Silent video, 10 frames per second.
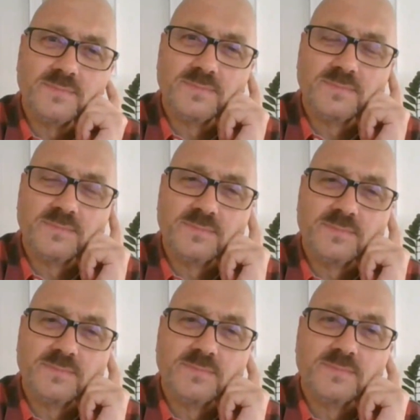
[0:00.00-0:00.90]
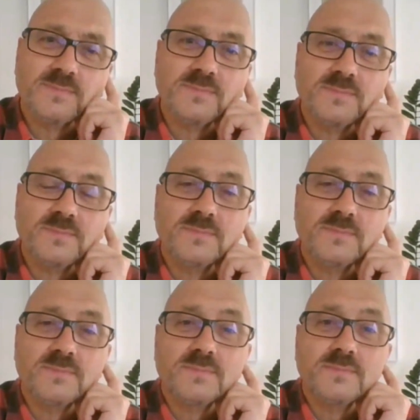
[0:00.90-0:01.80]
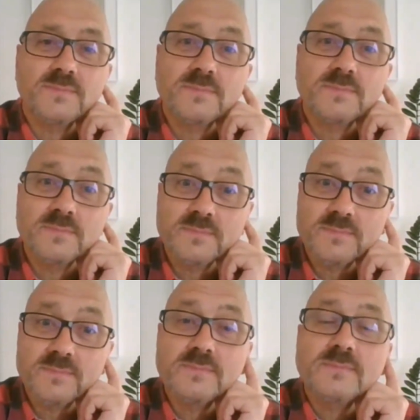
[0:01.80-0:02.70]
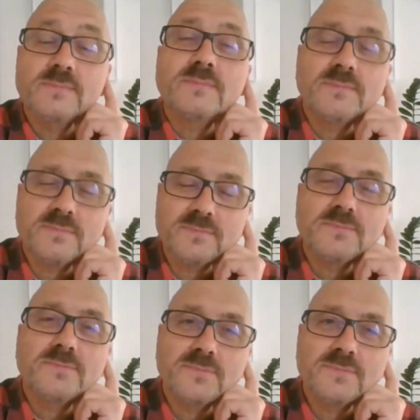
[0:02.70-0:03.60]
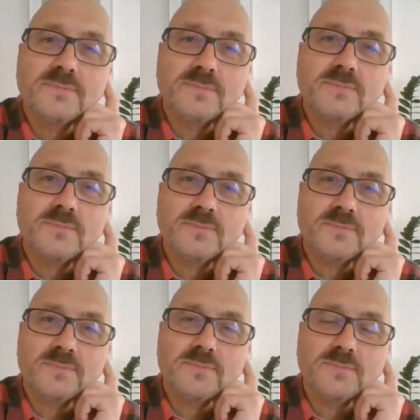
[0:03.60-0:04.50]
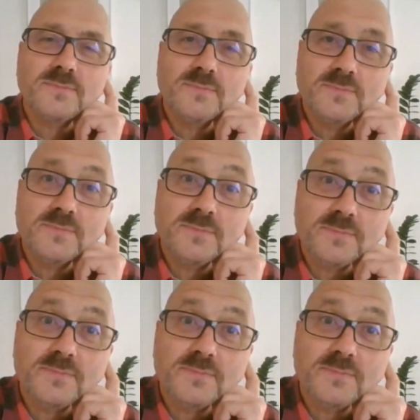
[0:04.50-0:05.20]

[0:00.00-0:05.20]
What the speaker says: This person isn't speaking.